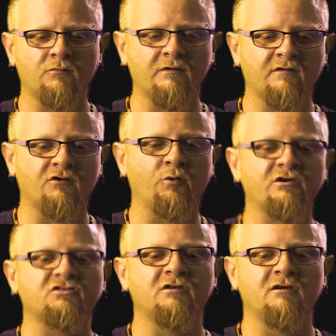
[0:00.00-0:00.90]
went to
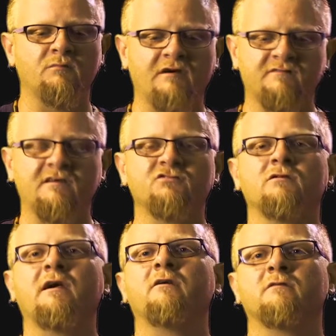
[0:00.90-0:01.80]
questioning my
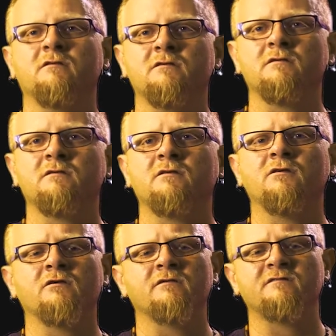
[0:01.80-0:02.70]
sexuality, you
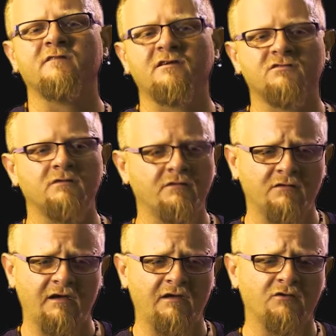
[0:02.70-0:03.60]
know,
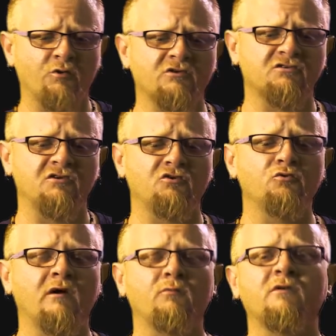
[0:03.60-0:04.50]
and questioning
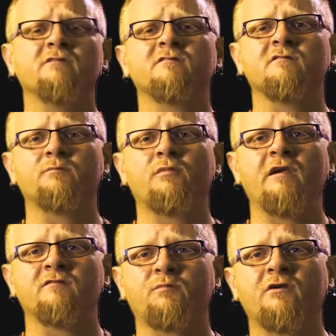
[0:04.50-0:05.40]
who I was
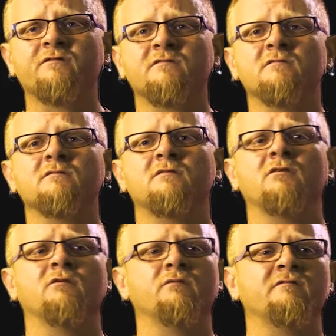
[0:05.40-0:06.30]
as a person.
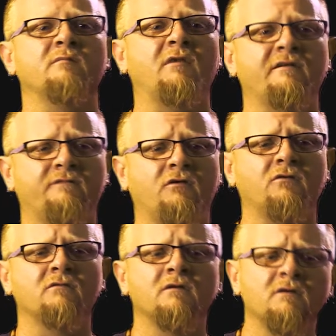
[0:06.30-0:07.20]
You know, was it my
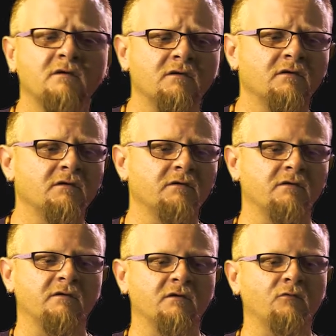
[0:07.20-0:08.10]
fault?
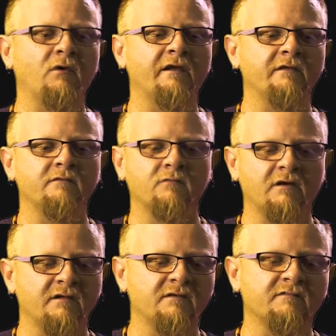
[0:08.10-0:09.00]
You know,
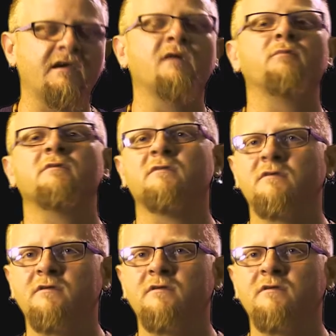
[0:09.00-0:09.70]
why did this happen?